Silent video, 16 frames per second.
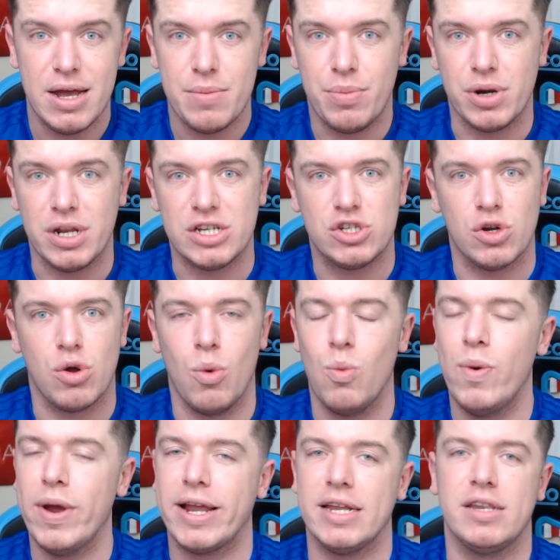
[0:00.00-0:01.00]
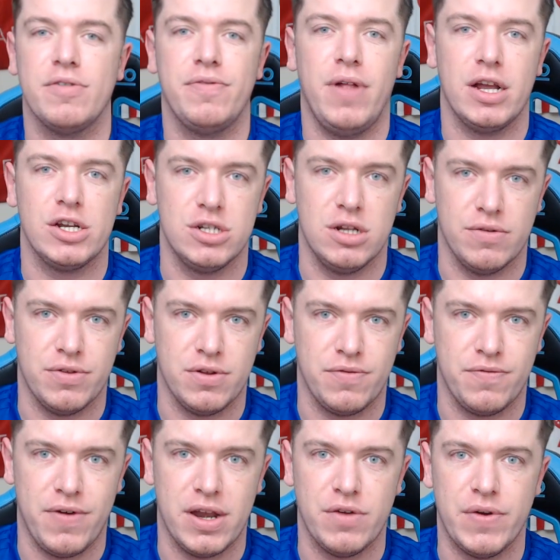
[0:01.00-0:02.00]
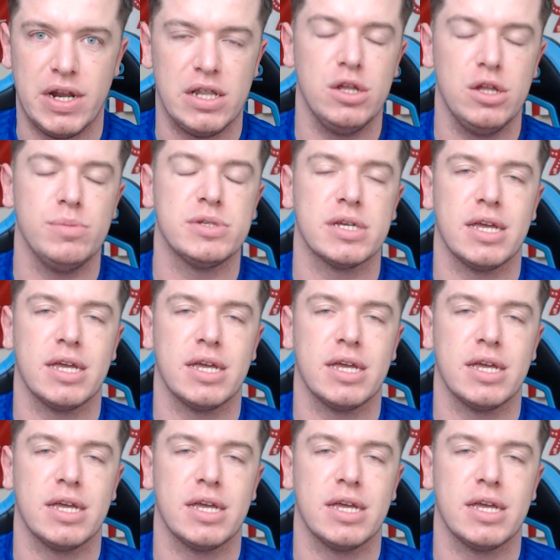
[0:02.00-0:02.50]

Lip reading: but it's took a wicked deflection off the defender and it loops